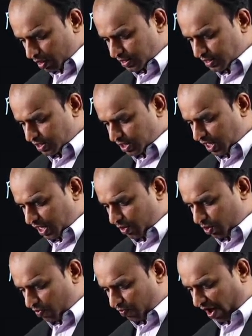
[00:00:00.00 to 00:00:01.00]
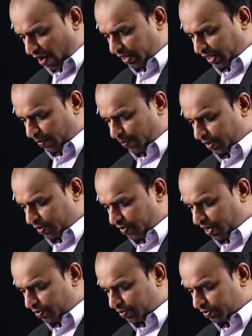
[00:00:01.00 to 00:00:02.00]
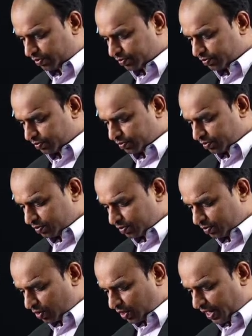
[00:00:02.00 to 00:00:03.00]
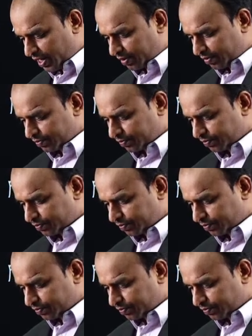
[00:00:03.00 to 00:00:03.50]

Yes, Shankar, your favorite topic. Very good. Okay, dear.